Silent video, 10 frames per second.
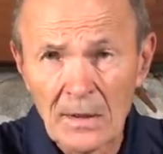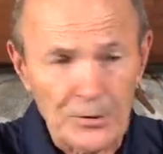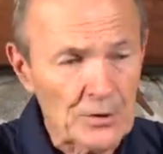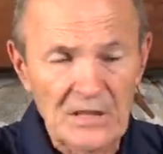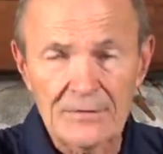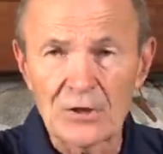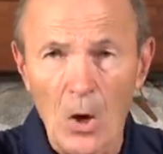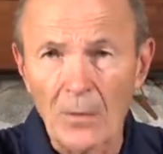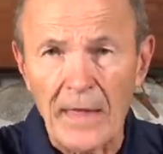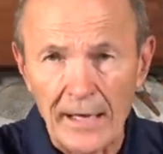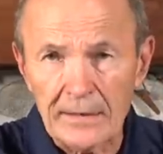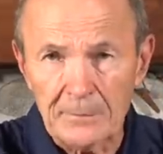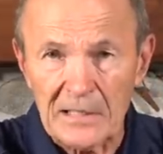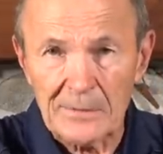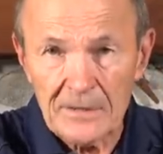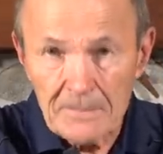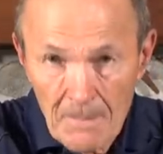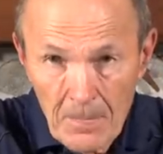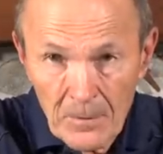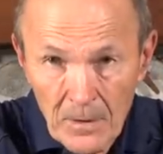You didn't even know that, maybe.
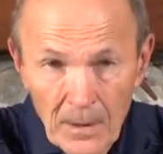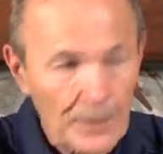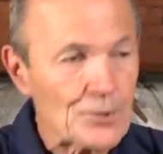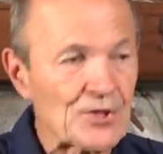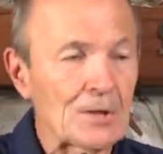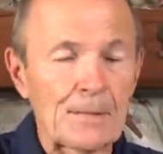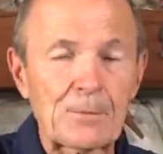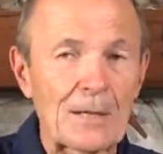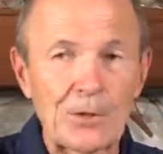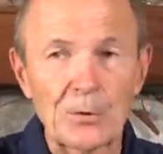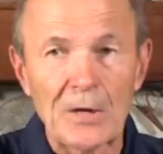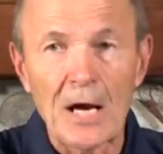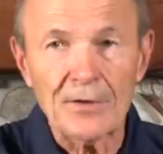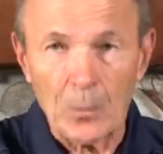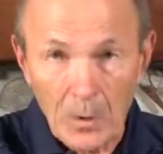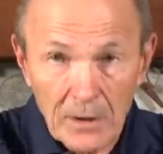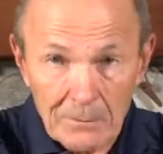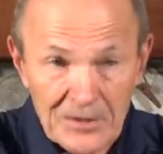You certainly probably don't know how they work,